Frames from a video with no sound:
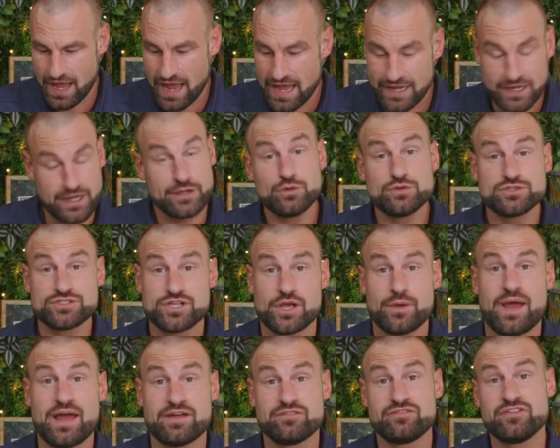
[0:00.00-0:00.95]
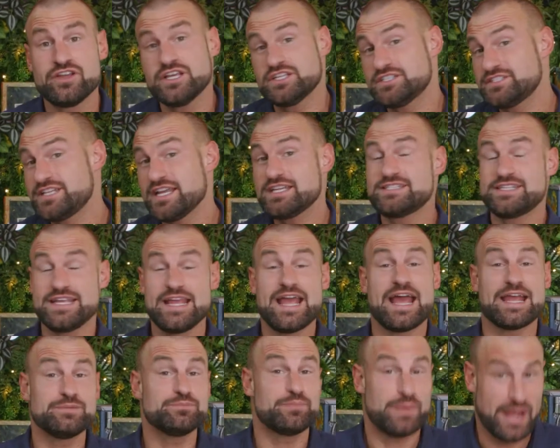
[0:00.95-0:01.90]
and I also have
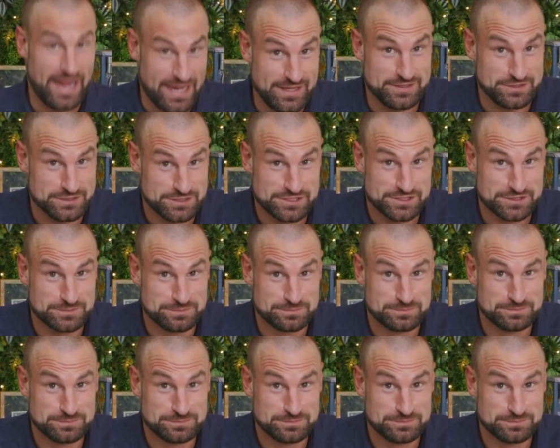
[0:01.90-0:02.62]
68 pence.